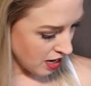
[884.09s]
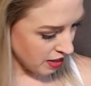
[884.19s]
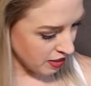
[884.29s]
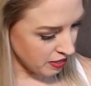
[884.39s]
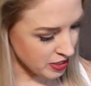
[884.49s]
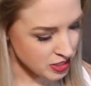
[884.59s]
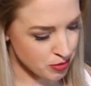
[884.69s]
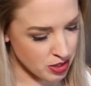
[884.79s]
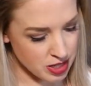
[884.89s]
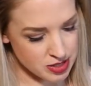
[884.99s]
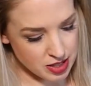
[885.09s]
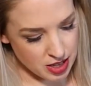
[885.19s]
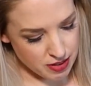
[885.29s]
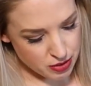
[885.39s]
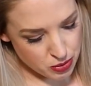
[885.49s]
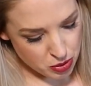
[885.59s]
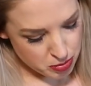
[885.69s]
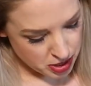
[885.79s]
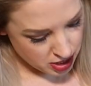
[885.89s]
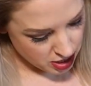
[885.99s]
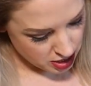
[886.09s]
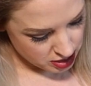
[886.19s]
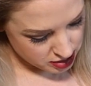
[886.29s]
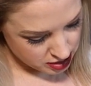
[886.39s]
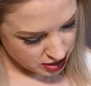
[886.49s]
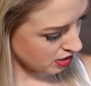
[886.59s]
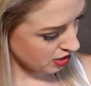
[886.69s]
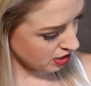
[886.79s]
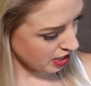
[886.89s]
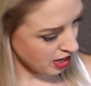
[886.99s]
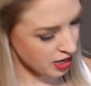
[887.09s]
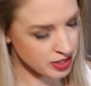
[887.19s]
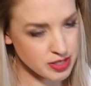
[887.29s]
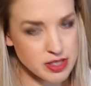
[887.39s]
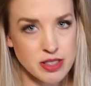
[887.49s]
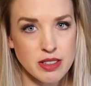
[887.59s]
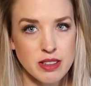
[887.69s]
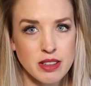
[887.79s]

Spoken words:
And then this one is kind of cool because it has